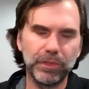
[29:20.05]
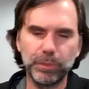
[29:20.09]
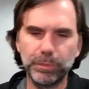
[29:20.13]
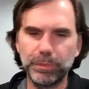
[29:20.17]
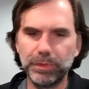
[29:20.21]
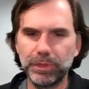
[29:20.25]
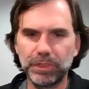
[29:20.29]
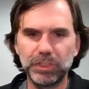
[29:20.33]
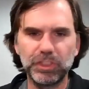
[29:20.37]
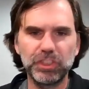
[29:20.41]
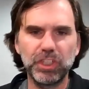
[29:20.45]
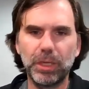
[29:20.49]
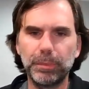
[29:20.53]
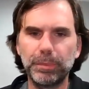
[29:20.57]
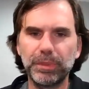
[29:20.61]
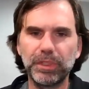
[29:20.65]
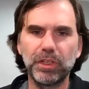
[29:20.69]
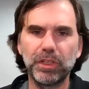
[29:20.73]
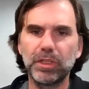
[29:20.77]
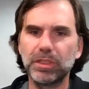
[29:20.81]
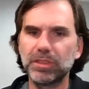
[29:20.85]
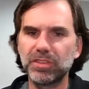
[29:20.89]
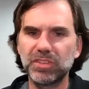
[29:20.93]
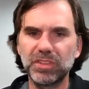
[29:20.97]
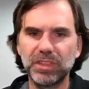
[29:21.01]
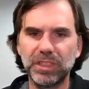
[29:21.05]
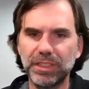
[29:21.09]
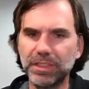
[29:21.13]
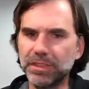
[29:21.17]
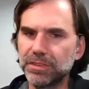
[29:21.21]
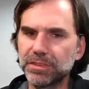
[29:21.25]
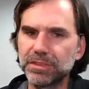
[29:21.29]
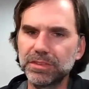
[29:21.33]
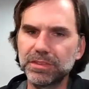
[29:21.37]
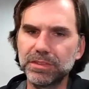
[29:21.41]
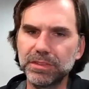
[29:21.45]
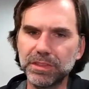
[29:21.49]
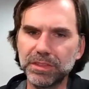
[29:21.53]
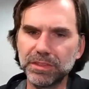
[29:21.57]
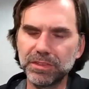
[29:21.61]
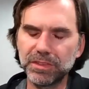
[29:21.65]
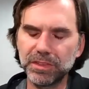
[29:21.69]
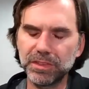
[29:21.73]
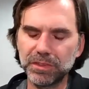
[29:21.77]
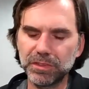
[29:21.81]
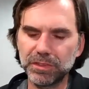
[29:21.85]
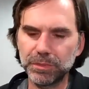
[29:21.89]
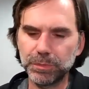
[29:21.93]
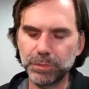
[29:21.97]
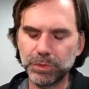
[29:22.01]
They're big shopping cart sized
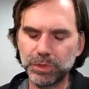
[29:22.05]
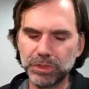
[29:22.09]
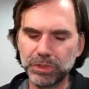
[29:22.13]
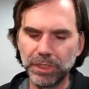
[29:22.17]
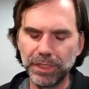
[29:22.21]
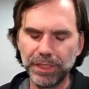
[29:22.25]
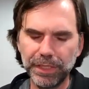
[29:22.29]
systems.